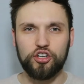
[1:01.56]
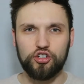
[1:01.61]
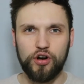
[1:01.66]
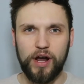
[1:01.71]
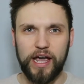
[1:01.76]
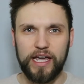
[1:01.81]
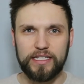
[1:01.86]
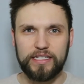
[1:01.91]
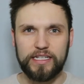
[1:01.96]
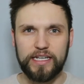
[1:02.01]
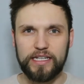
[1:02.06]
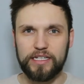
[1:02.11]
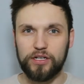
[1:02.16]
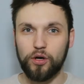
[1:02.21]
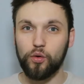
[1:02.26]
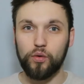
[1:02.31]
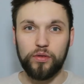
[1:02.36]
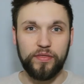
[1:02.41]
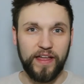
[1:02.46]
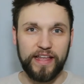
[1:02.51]
created
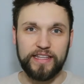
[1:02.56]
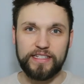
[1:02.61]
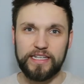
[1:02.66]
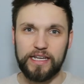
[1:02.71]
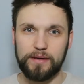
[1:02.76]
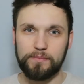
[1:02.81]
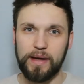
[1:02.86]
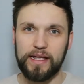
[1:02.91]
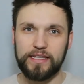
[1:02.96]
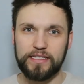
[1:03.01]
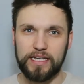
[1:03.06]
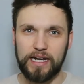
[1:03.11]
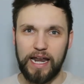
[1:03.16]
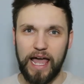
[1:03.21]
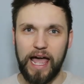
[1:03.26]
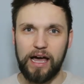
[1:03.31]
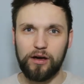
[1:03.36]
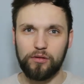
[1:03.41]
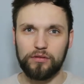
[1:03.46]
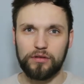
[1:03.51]
Authentic Mental
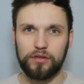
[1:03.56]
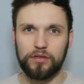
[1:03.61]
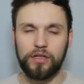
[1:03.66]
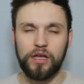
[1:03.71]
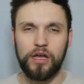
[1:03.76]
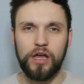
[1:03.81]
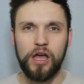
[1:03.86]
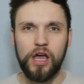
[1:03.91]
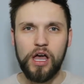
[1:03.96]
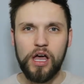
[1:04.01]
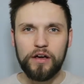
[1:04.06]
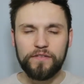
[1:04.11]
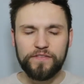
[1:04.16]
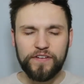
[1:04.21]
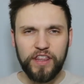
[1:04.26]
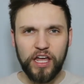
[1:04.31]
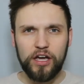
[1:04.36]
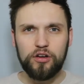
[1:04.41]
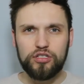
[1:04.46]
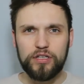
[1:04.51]
Health. For
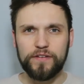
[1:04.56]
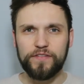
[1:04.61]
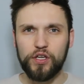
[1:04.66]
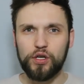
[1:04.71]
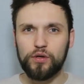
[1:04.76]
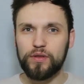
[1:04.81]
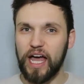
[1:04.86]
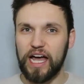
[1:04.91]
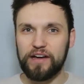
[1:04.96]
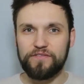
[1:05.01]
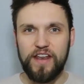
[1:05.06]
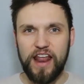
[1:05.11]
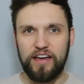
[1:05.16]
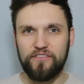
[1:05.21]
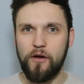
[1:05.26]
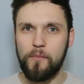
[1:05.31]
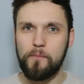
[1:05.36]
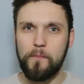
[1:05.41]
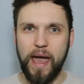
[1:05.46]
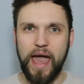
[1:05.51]
those of you that have
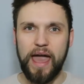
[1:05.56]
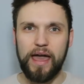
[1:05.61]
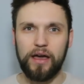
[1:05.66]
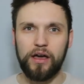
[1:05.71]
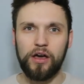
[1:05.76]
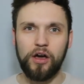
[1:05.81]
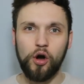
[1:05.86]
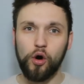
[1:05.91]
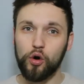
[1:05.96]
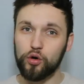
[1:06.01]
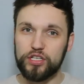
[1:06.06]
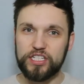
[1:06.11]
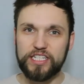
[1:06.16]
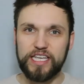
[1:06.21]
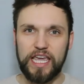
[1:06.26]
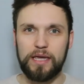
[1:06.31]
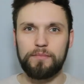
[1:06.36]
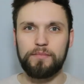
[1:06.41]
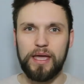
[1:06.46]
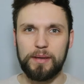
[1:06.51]
never met or
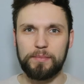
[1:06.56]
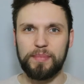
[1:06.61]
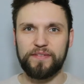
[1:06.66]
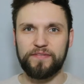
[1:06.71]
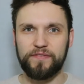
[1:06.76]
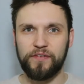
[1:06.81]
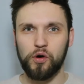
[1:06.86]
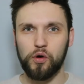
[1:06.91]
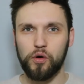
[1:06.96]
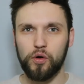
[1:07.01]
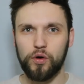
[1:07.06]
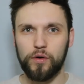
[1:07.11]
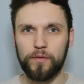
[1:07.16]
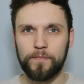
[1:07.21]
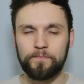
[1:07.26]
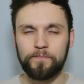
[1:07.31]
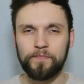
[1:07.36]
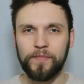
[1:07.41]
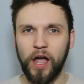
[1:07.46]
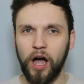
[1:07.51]
seen me before,
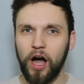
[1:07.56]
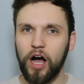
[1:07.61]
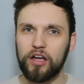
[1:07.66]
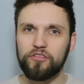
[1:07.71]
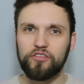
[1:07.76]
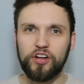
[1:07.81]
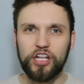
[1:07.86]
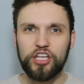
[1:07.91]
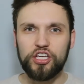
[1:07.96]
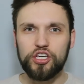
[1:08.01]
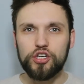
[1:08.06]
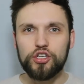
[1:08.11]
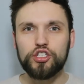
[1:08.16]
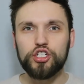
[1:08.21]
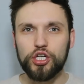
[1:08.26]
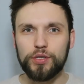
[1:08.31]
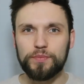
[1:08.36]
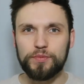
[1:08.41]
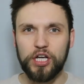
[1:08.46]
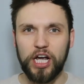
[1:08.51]
I run a
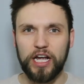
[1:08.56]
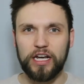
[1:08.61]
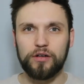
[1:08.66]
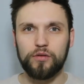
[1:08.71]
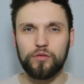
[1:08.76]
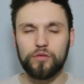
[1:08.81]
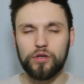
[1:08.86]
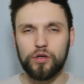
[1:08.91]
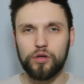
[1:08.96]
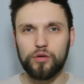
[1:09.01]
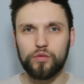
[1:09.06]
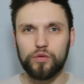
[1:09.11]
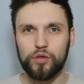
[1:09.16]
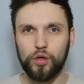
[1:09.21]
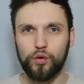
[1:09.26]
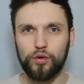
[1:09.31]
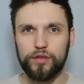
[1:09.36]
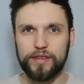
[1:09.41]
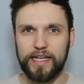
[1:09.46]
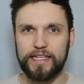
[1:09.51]
YouTube channel called
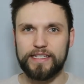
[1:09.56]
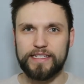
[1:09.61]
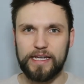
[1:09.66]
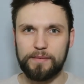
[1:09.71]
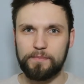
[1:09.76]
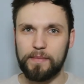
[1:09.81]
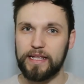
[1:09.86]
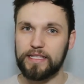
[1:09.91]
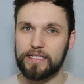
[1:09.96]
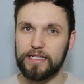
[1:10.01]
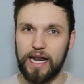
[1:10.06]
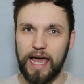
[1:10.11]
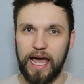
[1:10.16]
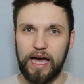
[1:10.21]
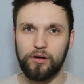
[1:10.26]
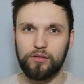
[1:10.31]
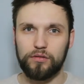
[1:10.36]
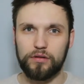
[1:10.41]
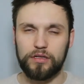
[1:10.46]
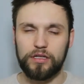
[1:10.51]
Authentic Mental
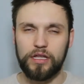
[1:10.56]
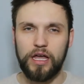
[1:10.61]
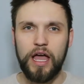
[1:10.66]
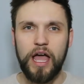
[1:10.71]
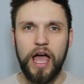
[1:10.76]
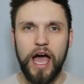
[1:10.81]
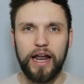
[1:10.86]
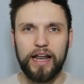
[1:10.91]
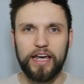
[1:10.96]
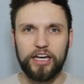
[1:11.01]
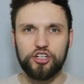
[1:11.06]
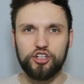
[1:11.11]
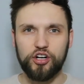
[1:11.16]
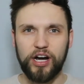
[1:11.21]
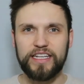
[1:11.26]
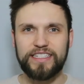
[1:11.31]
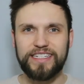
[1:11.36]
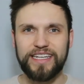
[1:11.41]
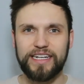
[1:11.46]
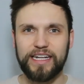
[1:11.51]
Health and I
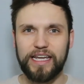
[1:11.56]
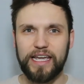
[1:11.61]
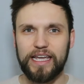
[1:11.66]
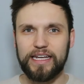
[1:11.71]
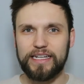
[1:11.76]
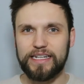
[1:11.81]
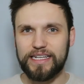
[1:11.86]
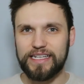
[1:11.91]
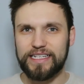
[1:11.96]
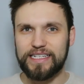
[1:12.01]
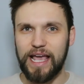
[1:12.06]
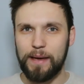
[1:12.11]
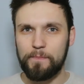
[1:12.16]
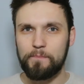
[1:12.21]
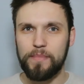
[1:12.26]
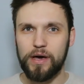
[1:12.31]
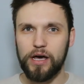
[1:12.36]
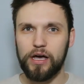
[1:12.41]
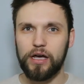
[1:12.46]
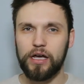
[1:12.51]
created it in
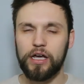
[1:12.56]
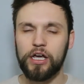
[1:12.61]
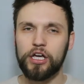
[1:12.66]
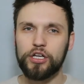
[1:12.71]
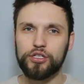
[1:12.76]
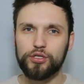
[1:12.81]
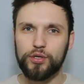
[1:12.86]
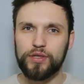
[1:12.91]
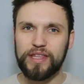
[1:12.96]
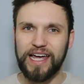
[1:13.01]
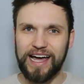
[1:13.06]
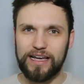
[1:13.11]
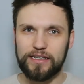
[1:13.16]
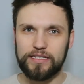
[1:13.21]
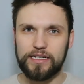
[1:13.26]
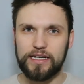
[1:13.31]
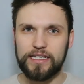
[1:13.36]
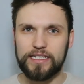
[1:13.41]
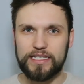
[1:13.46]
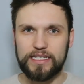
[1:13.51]
December
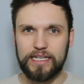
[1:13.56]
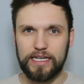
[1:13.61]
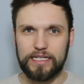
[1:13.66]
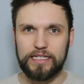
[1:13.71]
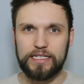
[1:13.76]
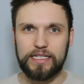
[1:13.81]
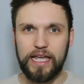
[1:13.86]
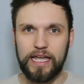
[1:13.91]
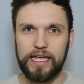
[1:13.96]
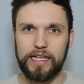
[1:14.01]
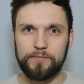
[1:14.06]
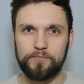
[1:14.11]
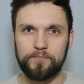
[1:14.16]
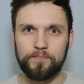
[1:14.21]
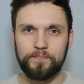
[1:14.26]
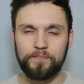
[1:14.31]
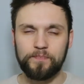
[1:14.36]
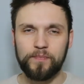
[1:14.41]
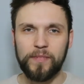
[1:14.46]
2016.